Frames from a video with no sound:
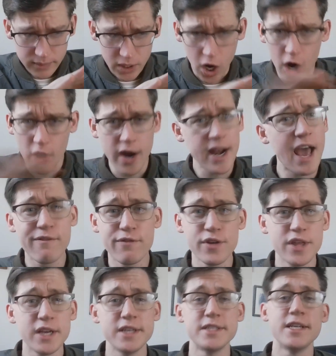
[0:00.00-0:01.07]
All right,
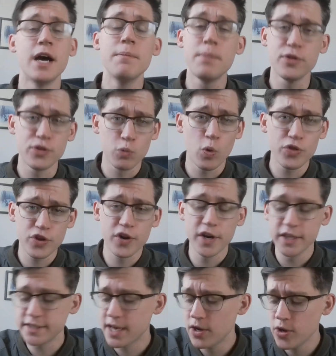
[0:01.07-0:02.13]
everything is done, but what they're going to
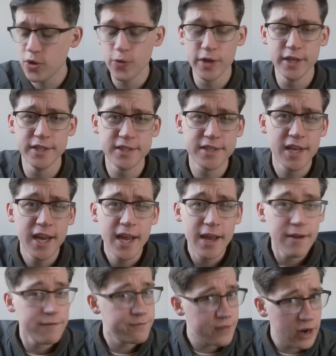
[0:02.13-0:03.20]
tell you is
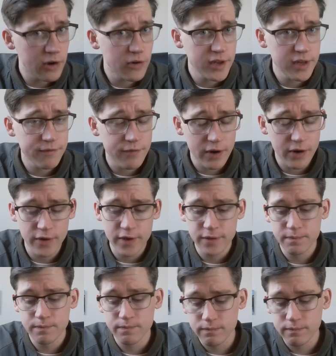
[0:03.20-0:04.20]
very, very